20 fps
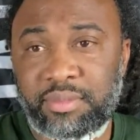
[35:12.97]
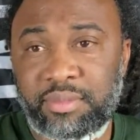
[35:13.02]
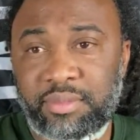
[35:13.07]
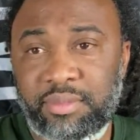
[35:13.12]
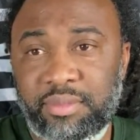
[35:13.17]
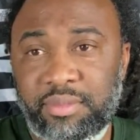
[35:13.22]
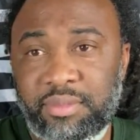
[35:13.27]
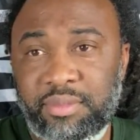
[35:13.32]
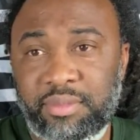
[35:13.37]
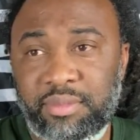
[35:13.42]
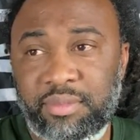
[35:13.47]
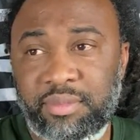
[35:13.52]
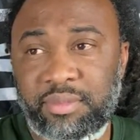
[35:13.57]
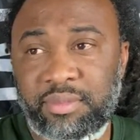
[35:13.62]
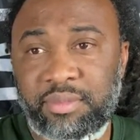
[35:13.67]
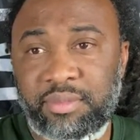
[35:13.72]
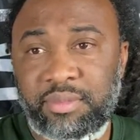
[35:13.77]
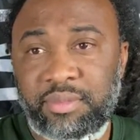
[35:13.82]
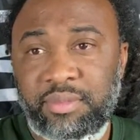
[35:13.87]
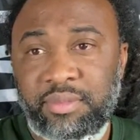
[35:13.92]

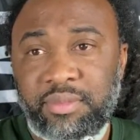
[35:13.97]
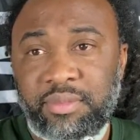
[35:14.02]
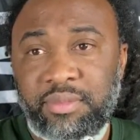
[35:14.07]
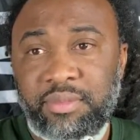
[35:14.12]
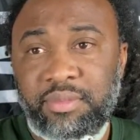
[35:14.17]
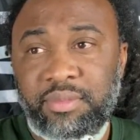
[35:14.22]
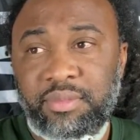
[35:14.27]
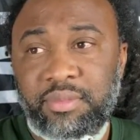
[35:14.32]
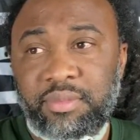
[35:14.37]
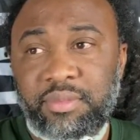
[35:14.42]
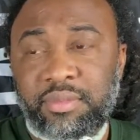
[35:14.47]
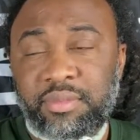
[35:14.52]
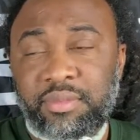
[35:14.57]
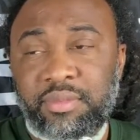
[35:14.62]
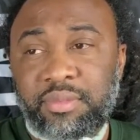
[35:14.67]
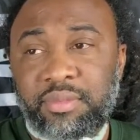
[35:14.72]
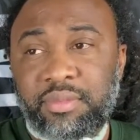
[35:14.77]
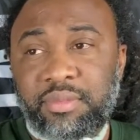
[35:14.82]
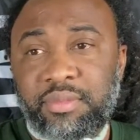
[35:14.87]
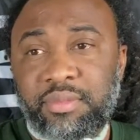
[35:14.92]

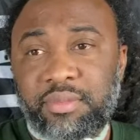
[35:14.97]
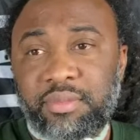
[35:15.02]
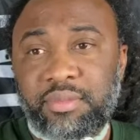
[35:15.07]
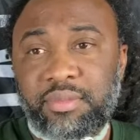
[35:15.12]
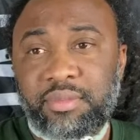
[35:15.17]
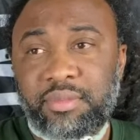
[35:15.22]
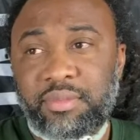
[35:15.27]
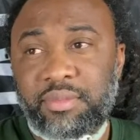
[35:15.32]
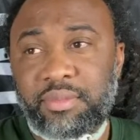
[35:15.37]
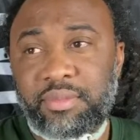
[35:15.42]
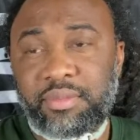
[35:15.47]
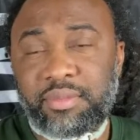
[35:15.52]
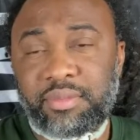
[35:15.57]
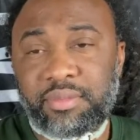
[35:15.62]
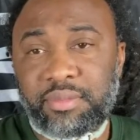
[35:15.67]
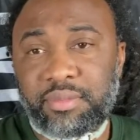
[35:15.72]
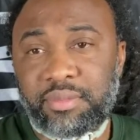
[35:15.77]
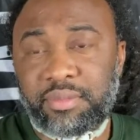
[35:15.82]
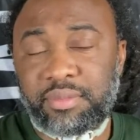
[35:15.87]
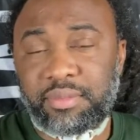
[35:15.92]

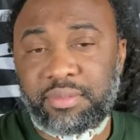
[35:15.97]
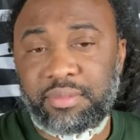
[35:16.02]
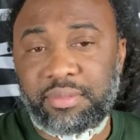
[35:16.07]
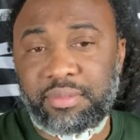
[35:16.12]
The person shown says nothing.